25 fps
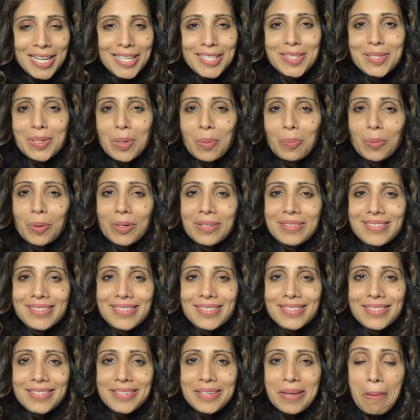
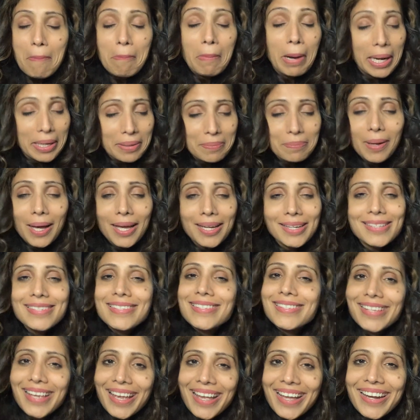someone's mind, body,
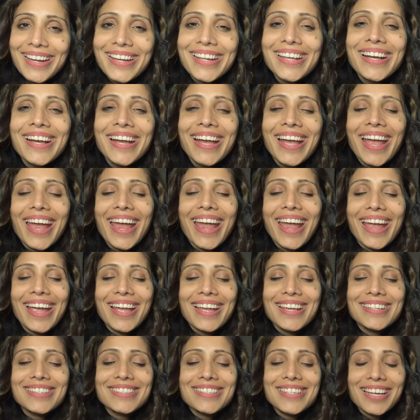skin.
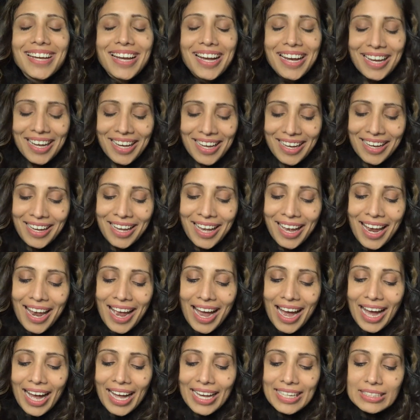And
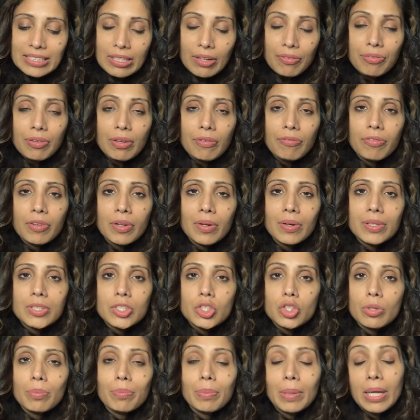I definitely feel it
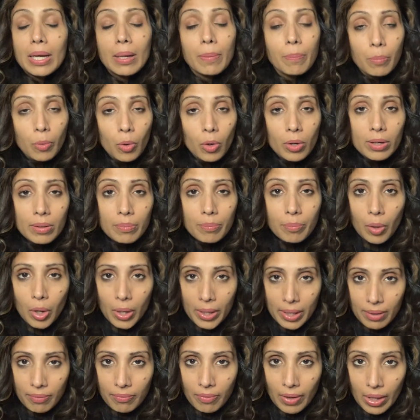should be an important
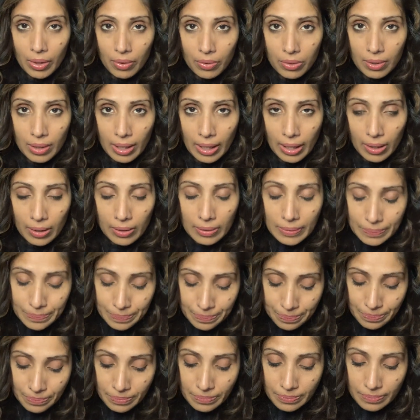part of healthcare
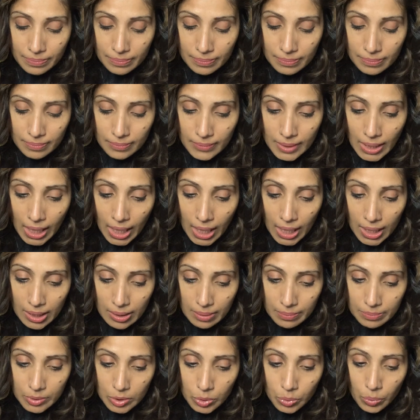
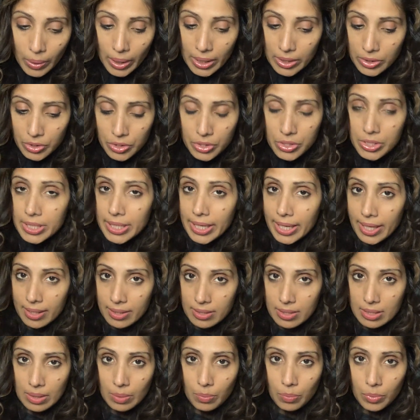to
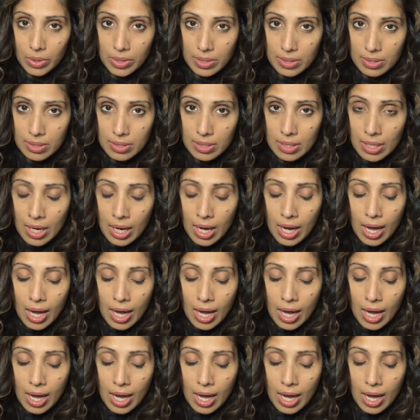understand someone's